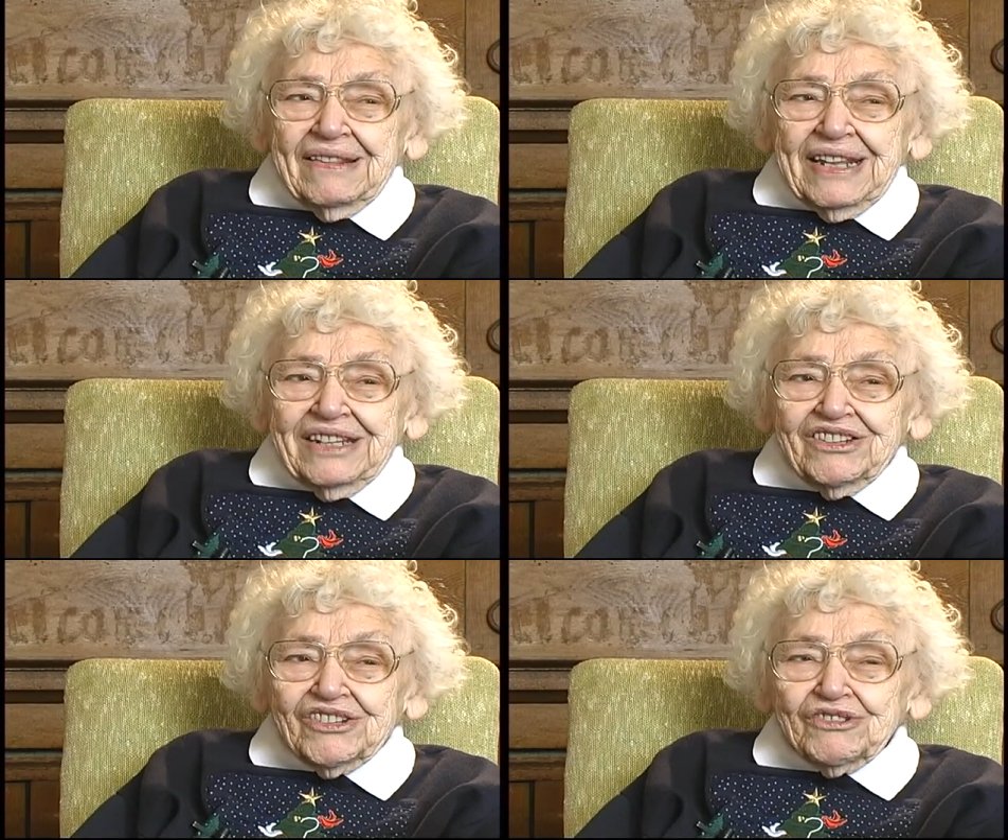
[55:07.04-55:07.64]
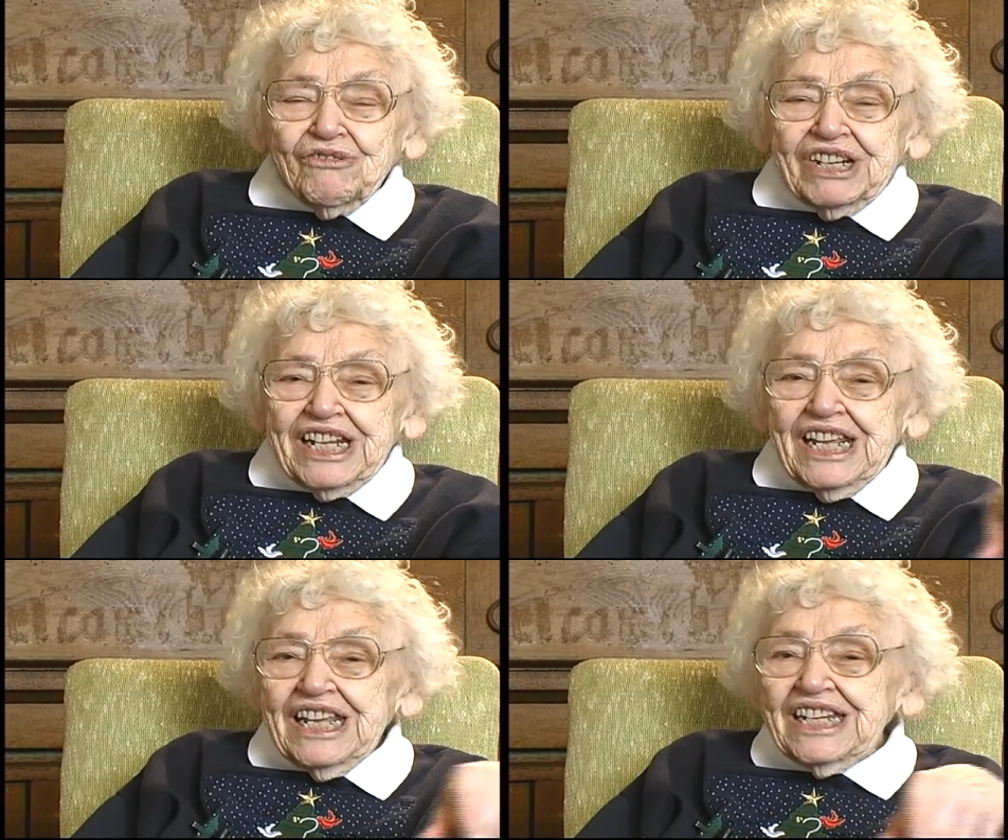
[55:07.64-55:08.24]
they took
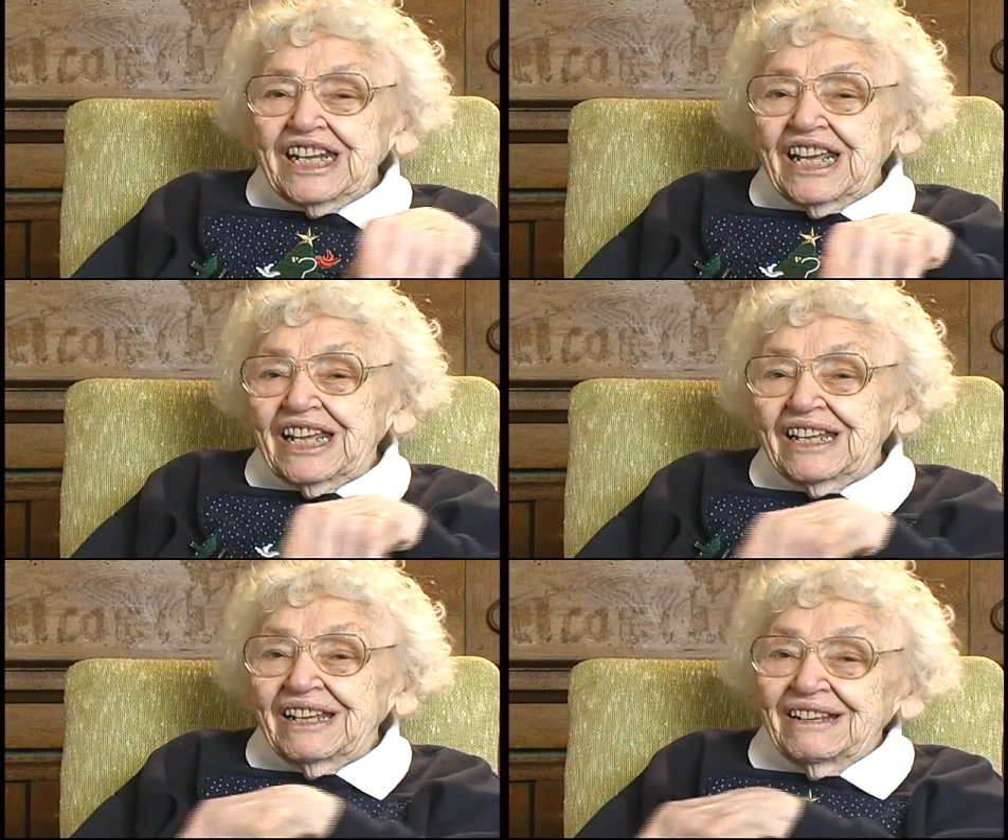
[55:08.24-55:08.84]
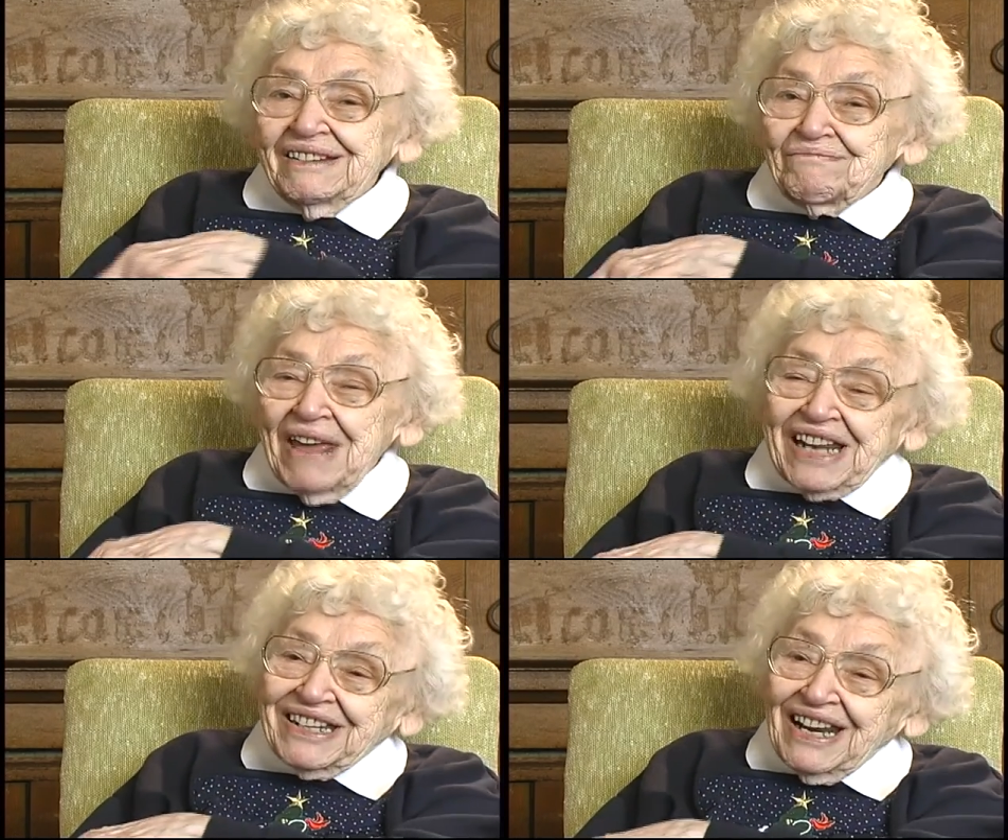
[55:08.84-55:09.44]
20 into
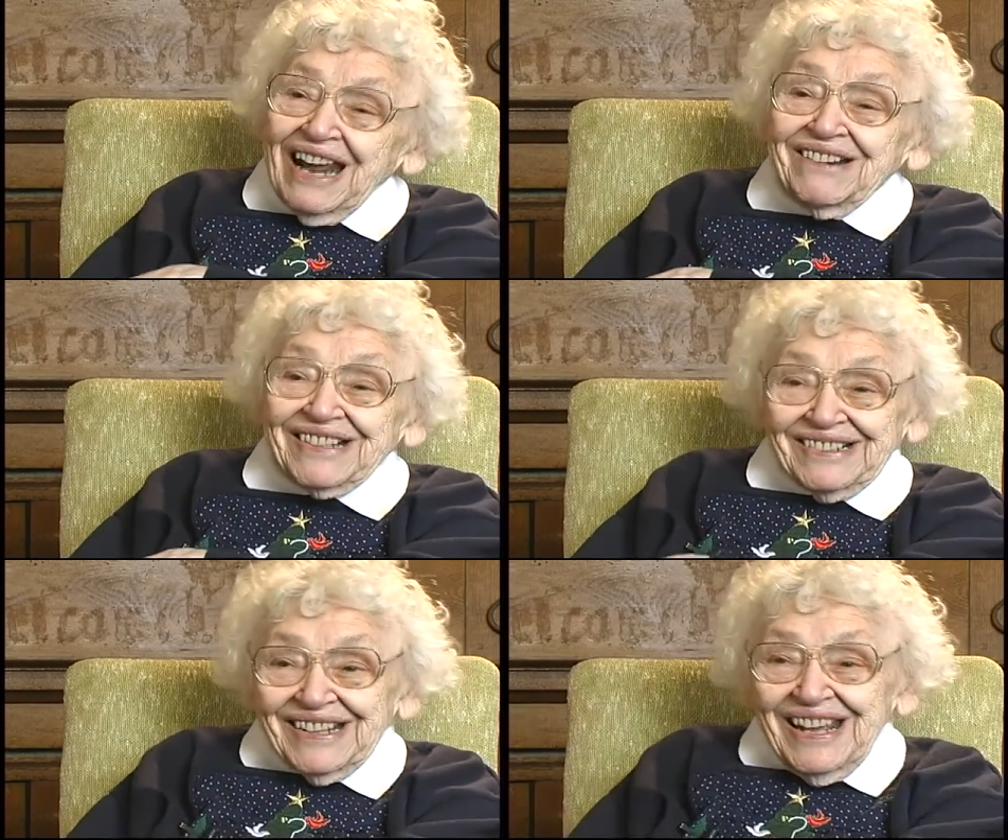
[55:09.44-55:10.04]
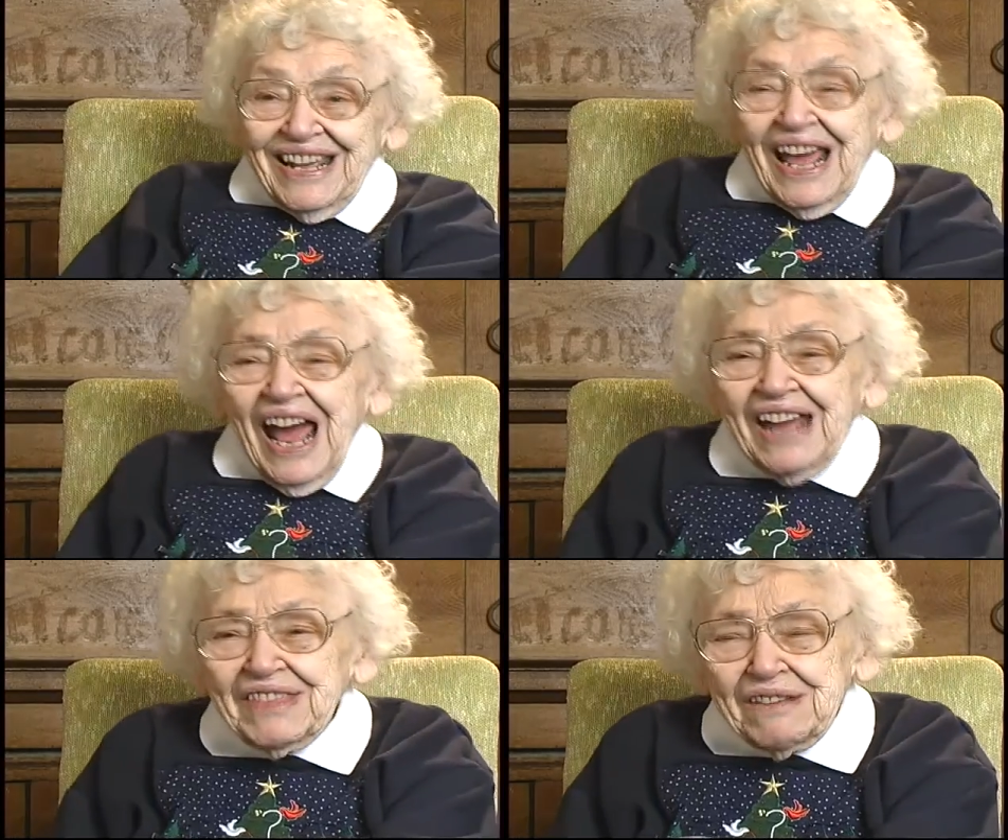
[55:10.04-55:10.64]
back to Larkin.
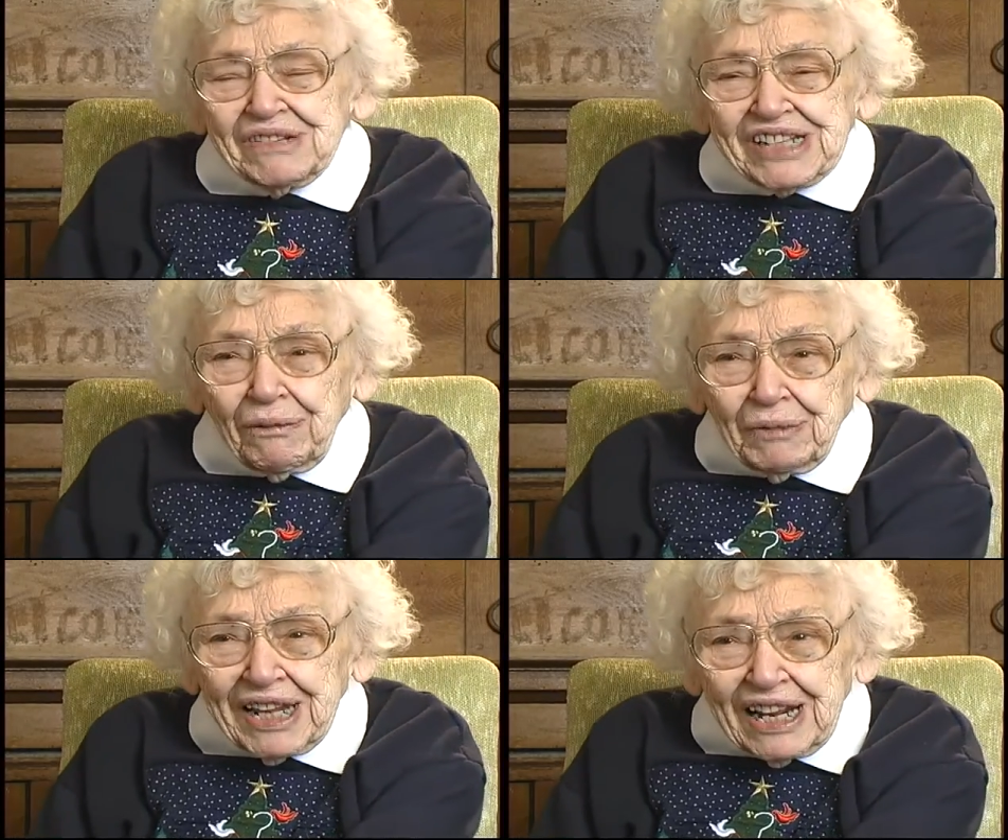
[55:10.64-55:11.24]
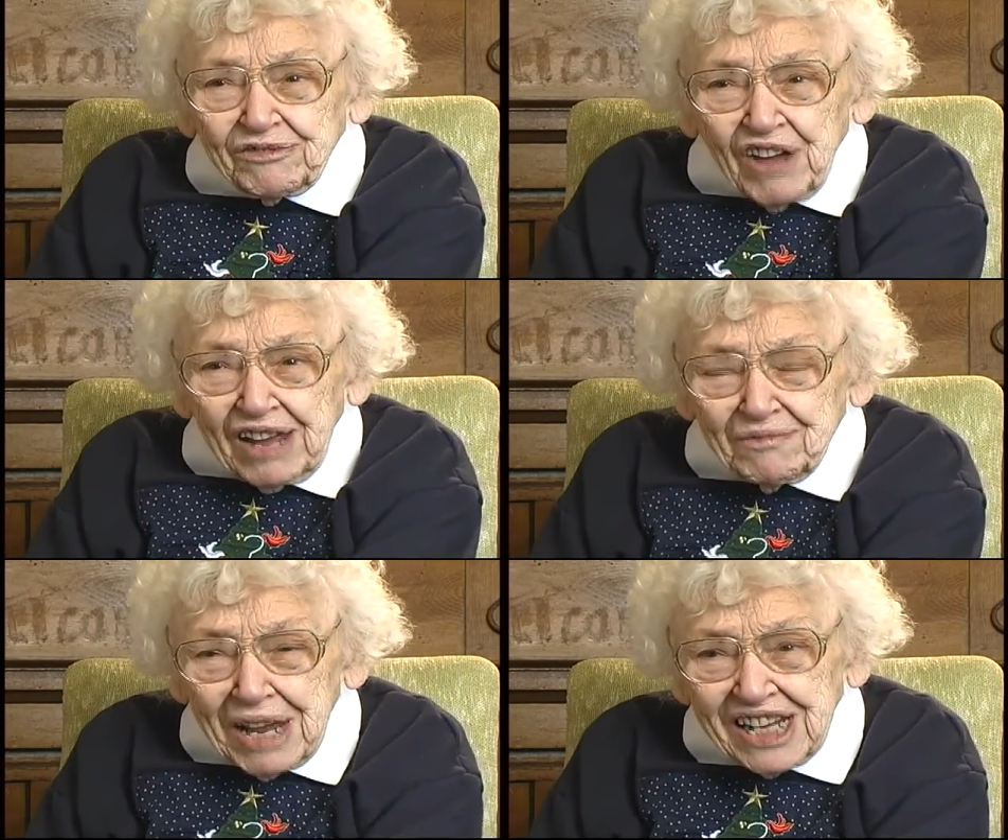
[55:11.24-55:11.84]
I think it was something like
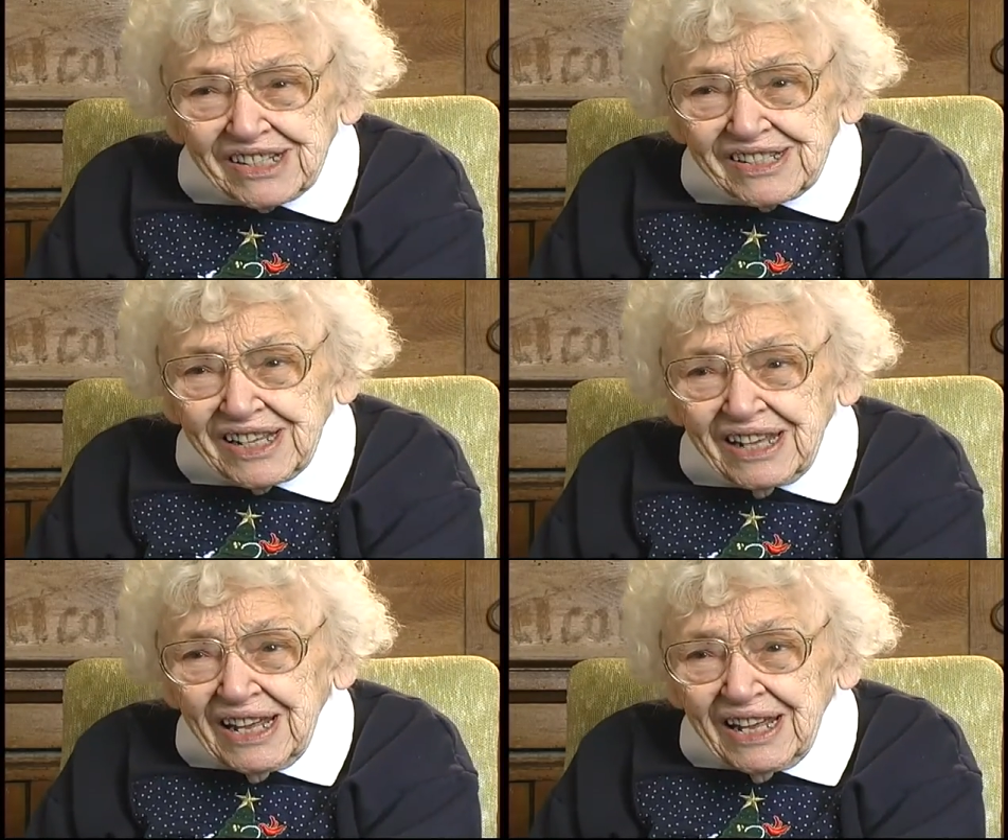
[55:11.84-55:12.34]
5 miles.